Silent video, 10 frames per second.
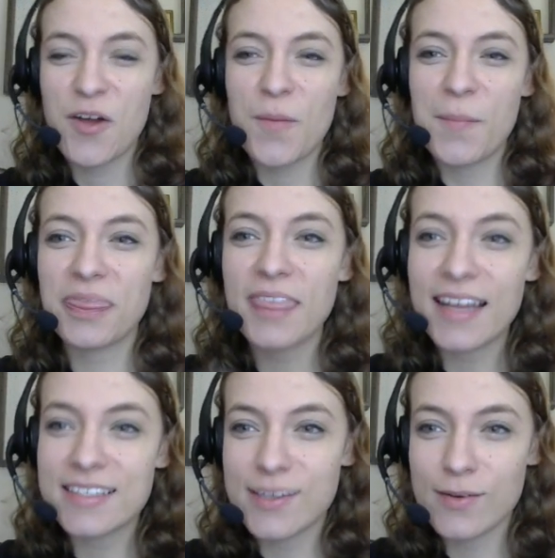But
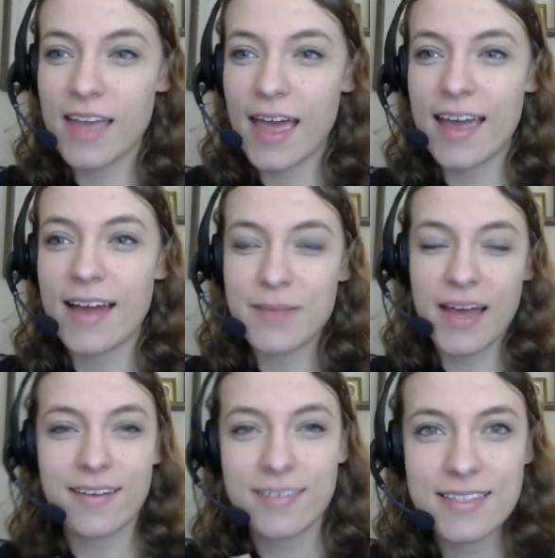that's okay. I'm
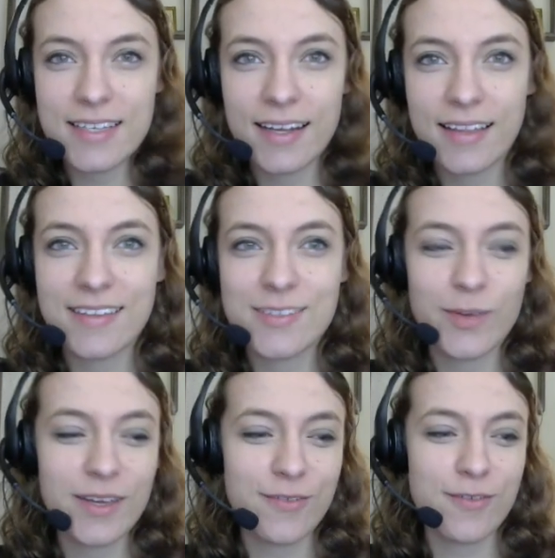house sitting this
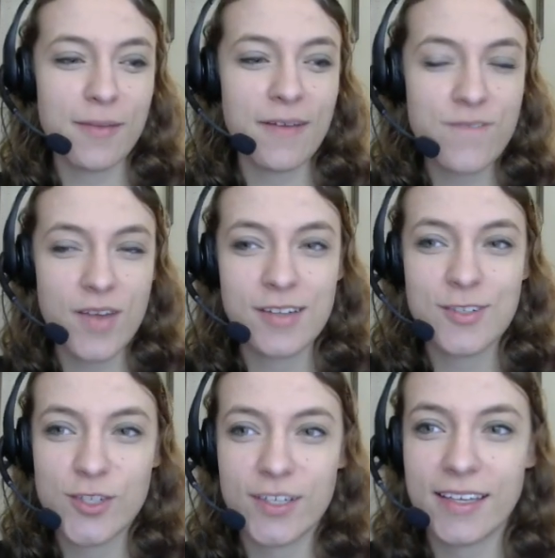week for my friend
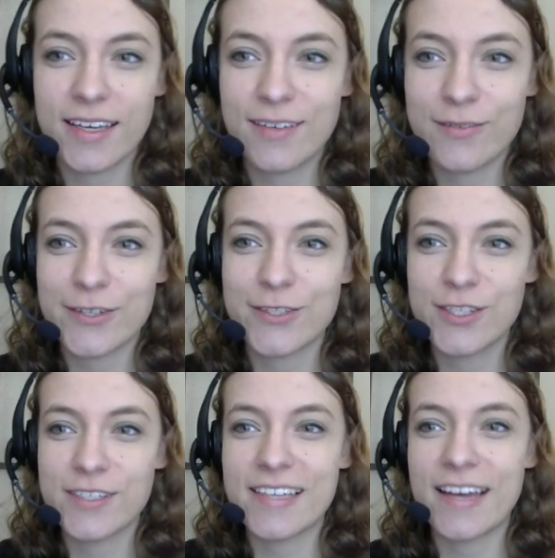Jillian while
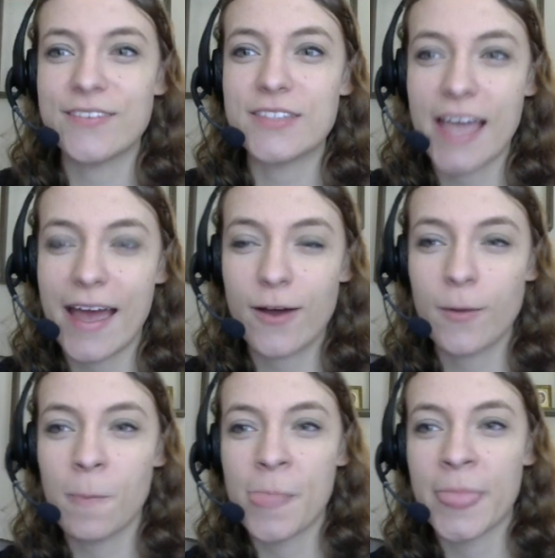she is out of town,
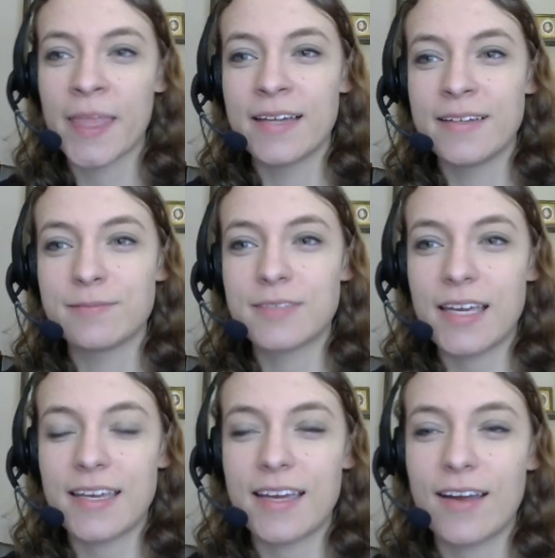
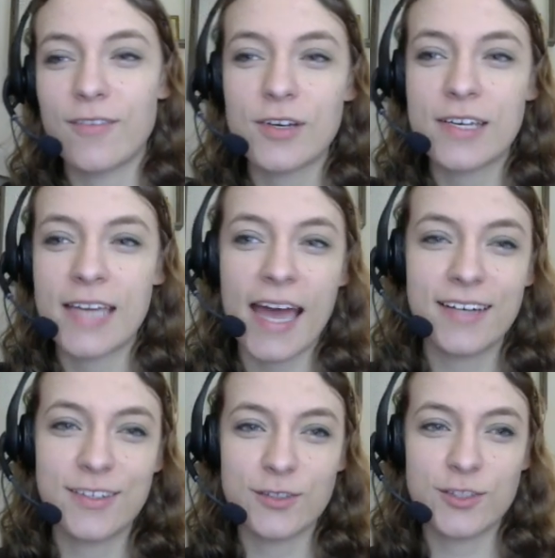taking care of her cat
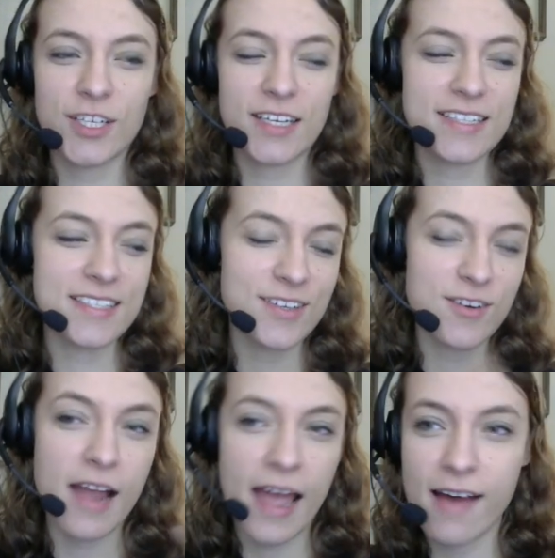and her chickens in
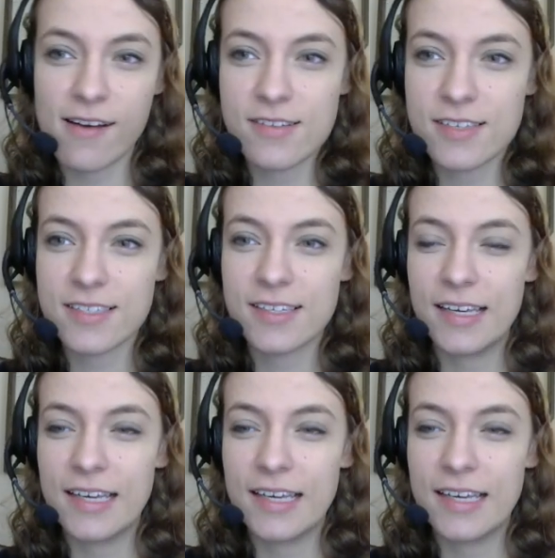her house.